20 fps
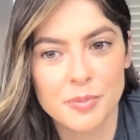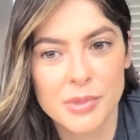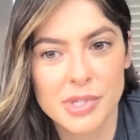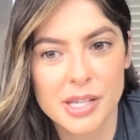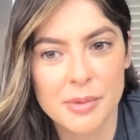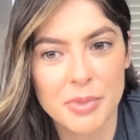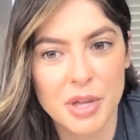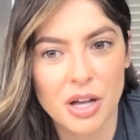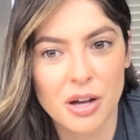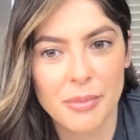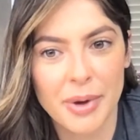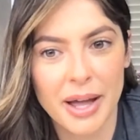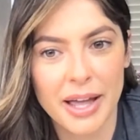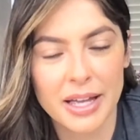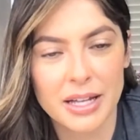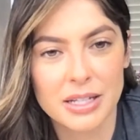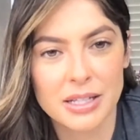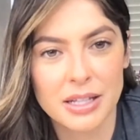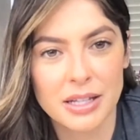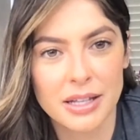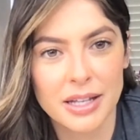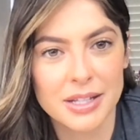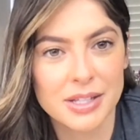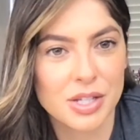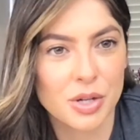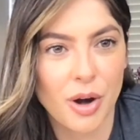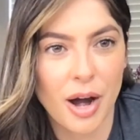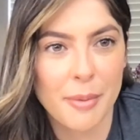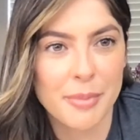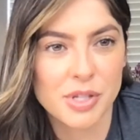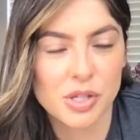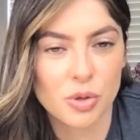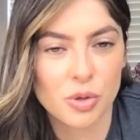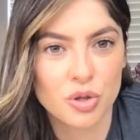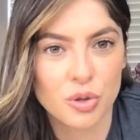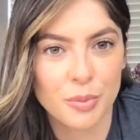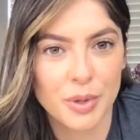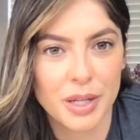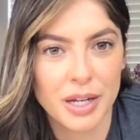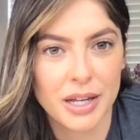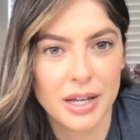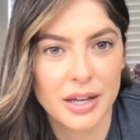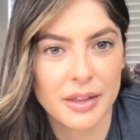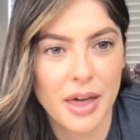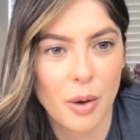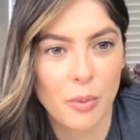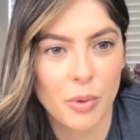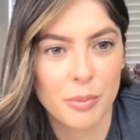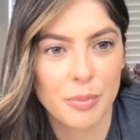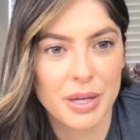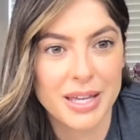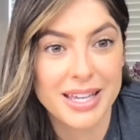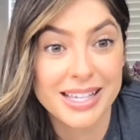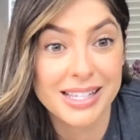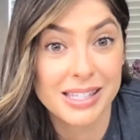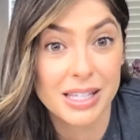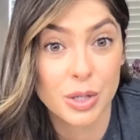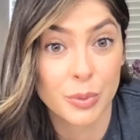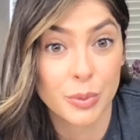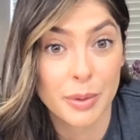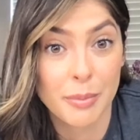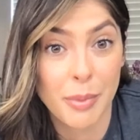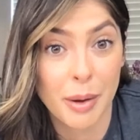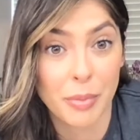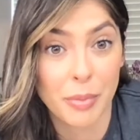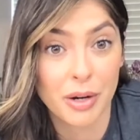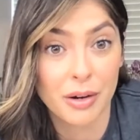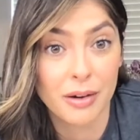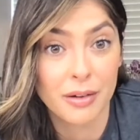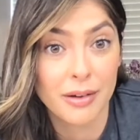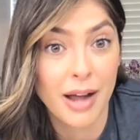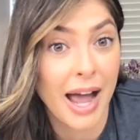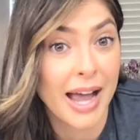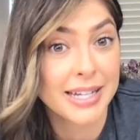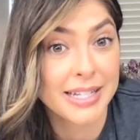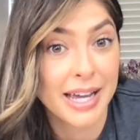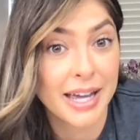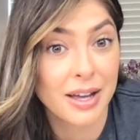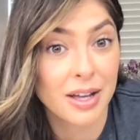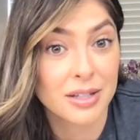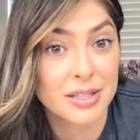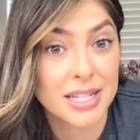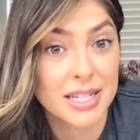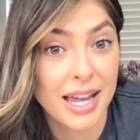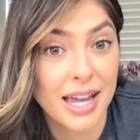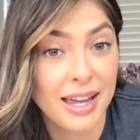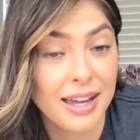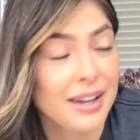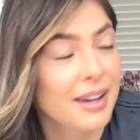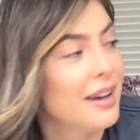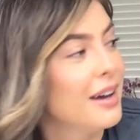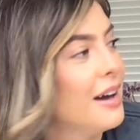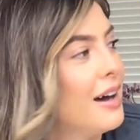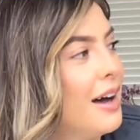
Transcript: something on my Instagram and social media that would be easy to remember, I day all day.